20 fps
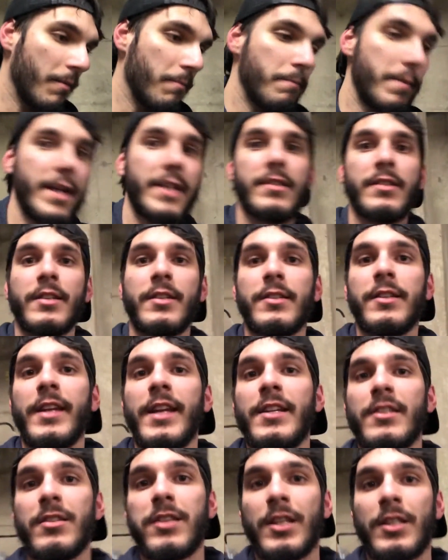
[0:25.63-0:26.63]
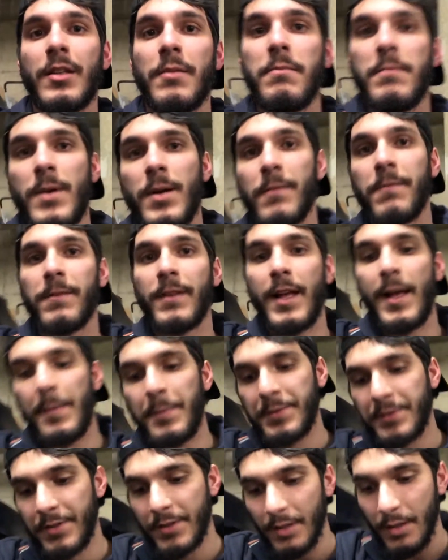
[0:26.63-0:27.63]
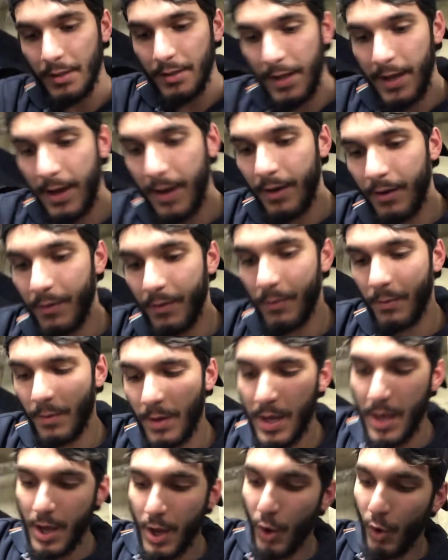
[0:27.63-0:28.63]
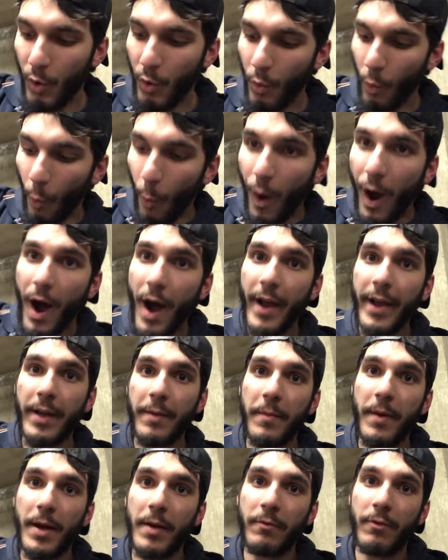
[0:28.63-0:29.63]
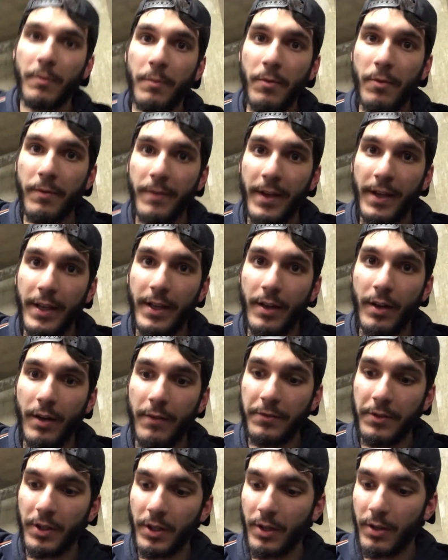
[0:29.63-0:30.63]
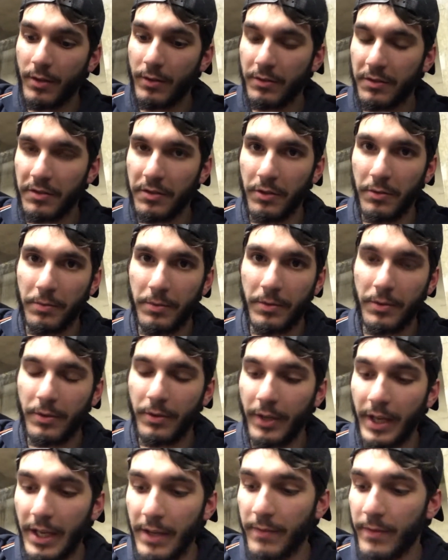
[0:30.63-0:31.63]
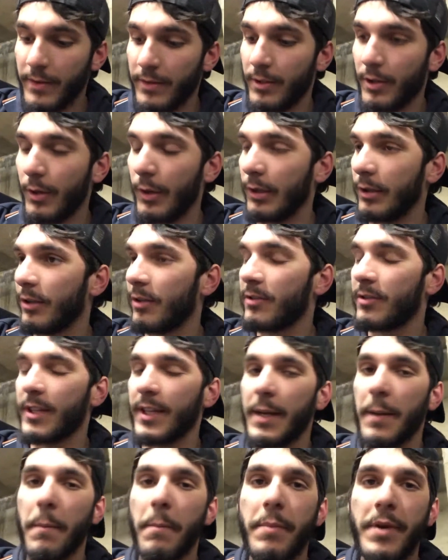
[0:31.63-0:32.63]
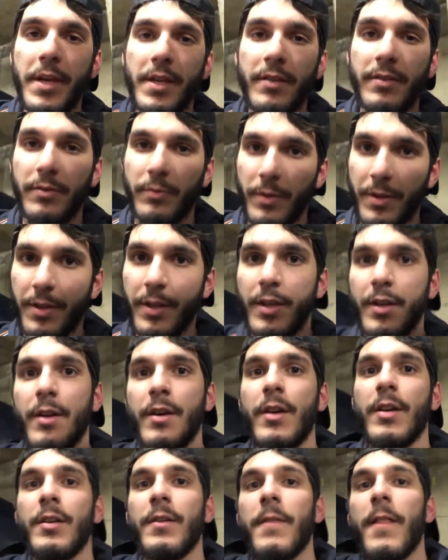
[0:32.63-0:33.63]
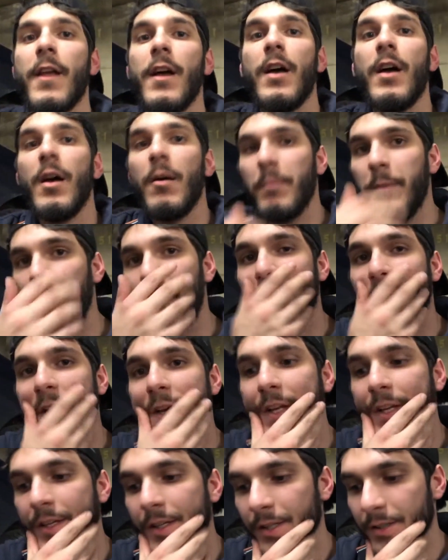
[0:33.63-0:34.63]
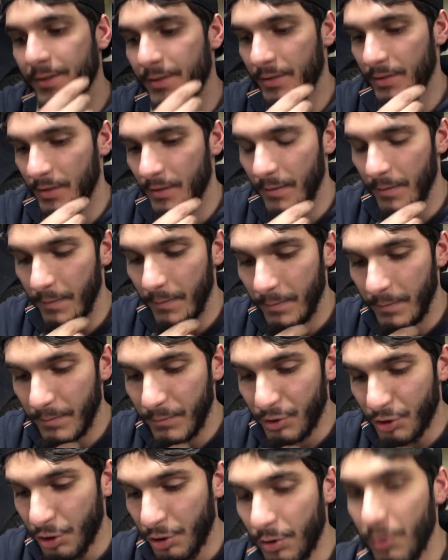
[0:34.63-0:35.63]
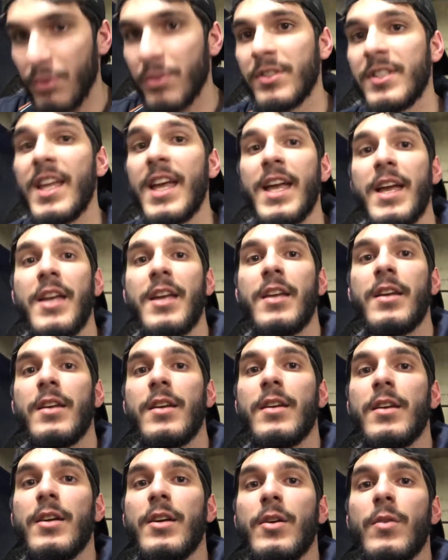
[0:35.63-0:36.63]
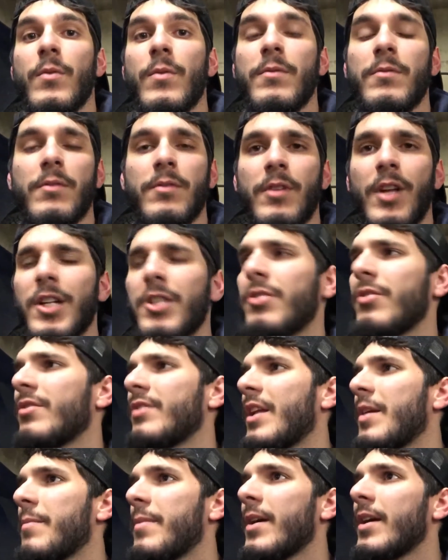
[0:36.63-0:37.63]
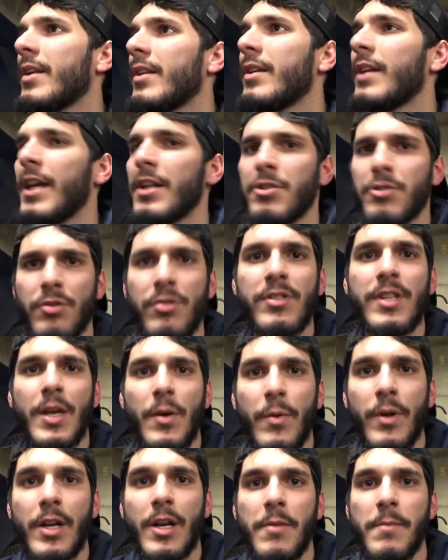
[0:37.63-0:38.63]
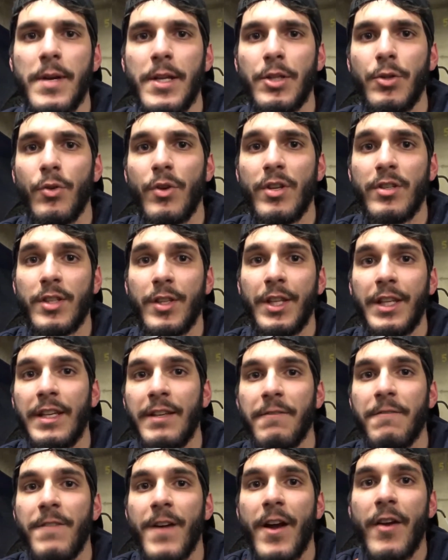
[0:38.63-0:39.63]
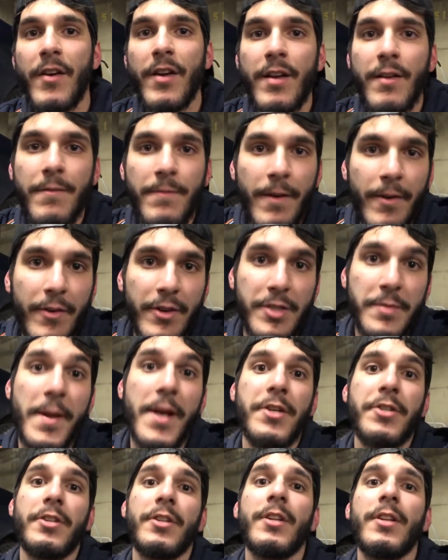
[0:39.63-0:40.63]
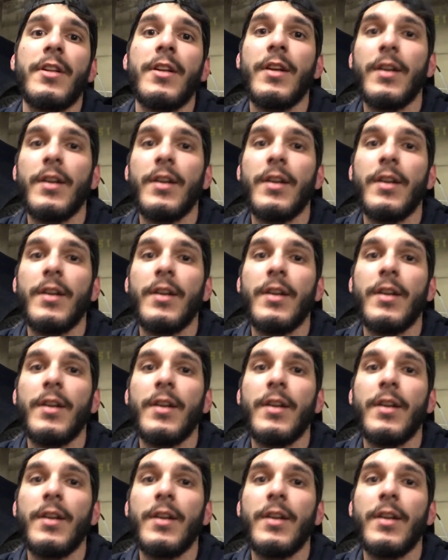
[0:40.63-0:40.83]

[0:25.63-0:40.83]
Basically it's like the mud flaps. Now, why am I removing it off the Subaru even though it looks like a beast with it on? Because Tuesday we're going to be doing something very, very special.